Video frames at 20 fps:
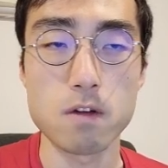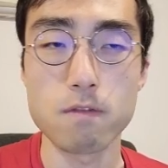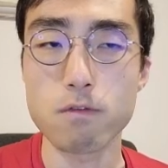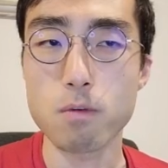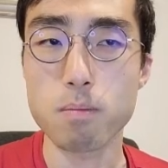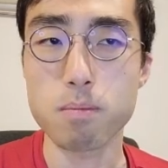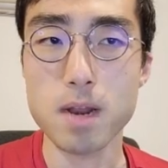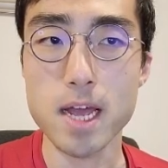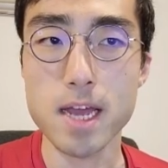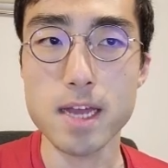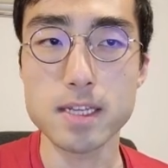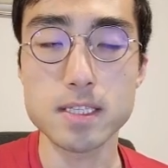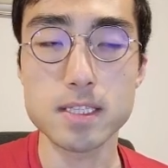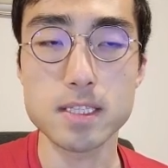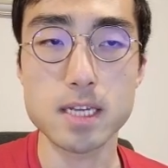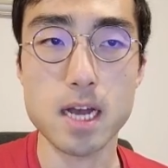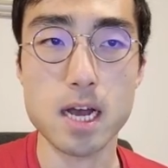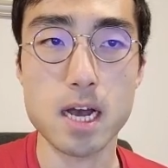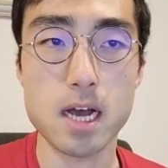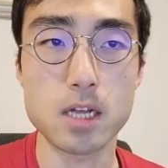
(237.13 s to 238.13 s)
For
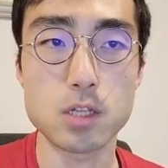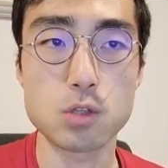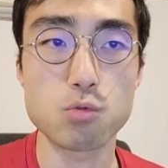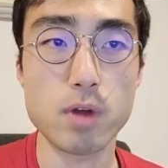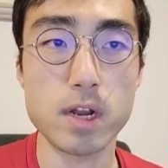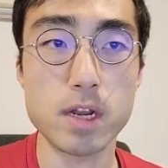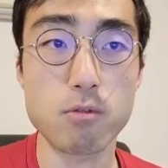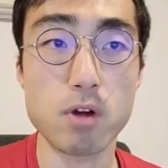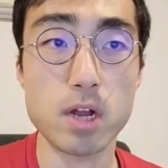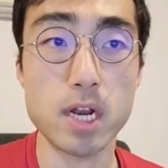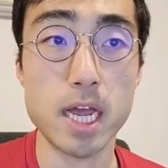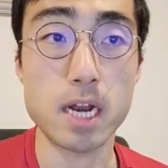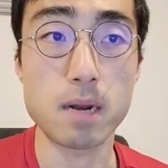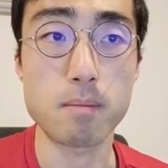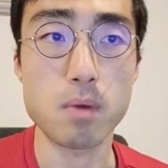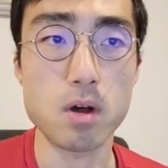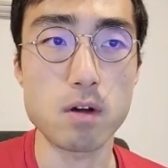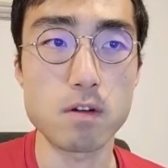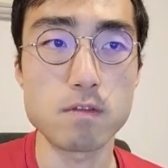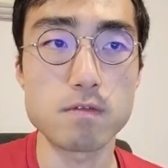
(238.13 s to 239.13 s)
players 21 and
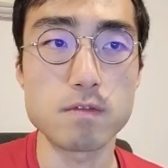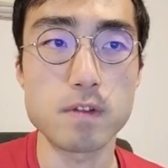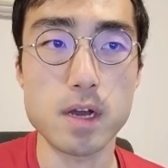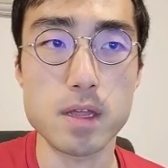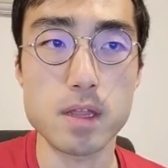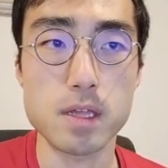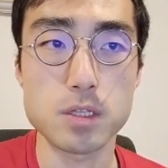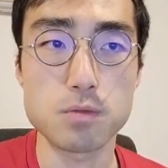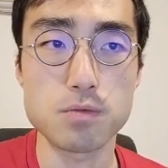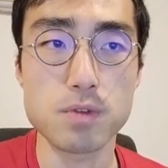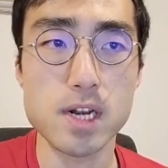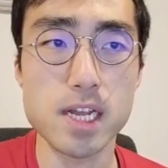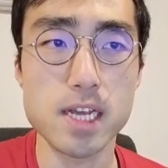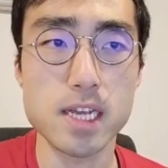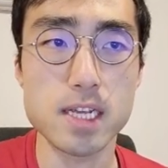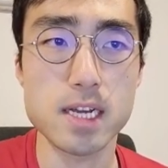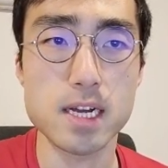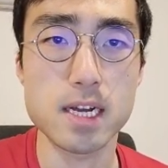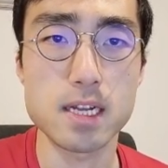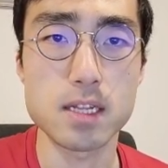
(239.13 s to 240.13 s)
above, there's really